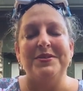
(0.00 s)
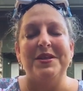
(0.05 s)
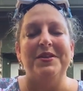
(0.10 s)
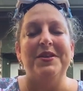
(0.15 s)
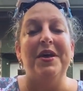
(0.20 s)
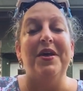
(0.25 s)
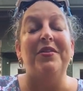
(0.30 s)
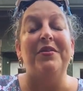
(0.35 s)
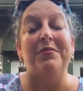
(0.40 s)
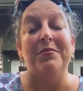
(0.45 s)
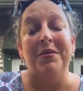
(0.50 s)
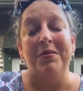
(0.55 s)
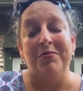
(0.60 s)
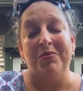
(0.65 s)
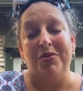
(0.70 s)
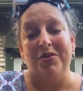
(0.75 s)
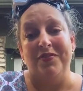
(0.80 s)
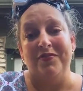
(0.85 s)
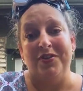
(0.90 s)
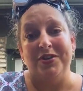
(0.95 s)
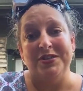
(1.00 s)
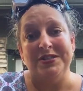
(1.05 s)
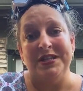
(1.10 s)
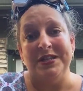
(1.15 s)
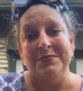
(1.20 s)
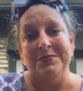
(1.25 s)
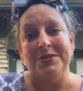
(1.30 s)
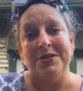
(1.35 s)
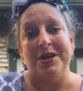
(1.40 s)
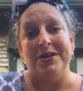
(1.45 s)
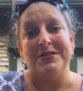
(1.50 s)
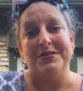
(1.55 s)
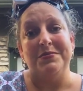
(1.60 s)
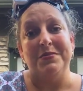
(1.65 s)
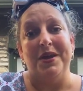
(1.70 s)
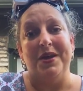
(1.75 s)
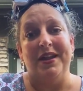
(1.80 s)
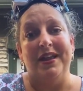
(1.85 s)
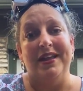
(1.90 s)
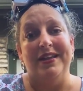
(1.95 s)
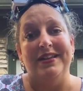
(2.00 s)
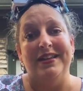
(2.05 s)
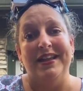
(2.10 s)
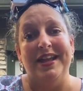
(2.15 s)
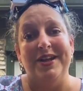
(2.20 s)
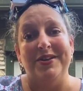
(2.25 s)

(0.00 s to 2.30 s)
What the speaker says: Another member of our team talked about handing